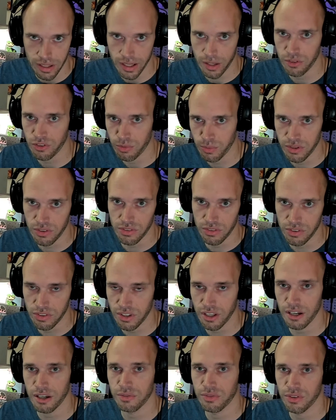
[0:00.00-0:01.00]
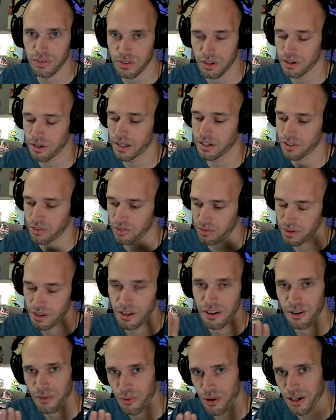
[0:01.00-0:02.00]
announcements and stuff, so I just
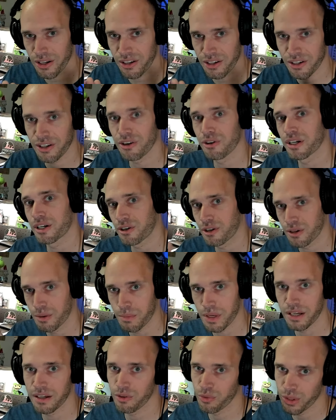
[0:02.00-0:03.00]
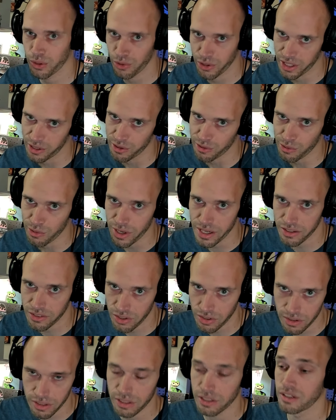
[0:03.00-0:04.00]
want you to know here in a minute we will get right
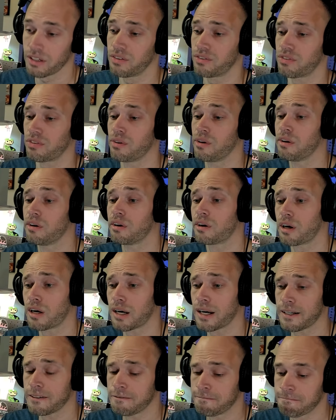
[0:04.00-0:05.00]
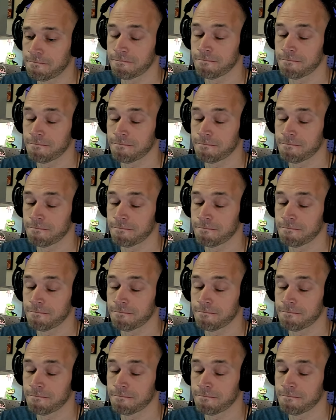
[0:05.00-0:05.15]
to the goods, all right?